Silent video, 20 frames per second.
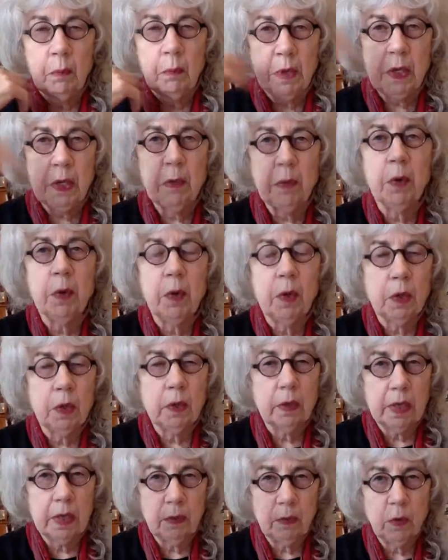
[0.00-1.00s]

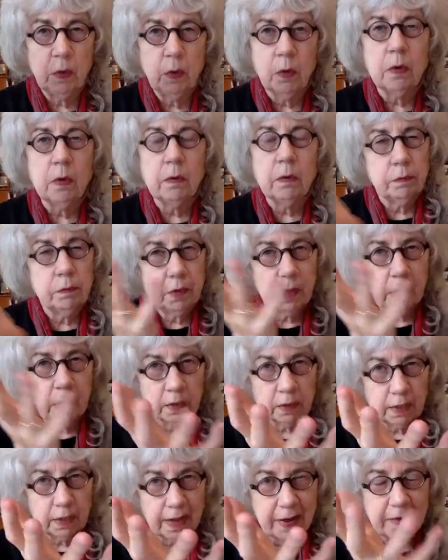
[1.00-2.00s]
people in your
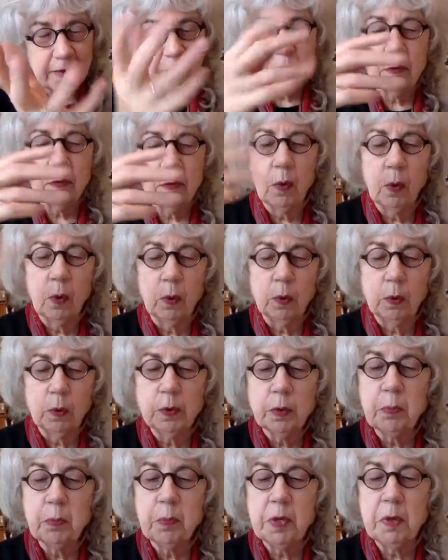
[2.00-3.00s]
young life,
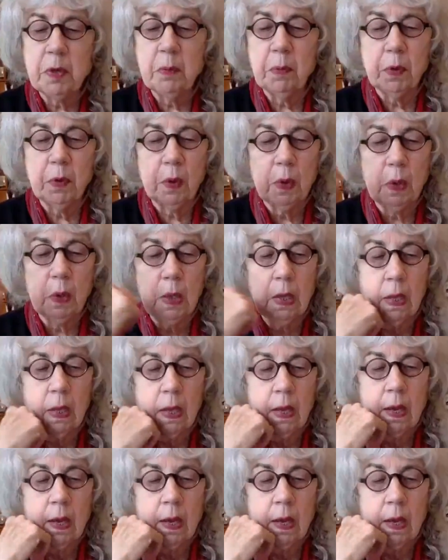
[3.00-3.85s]
older people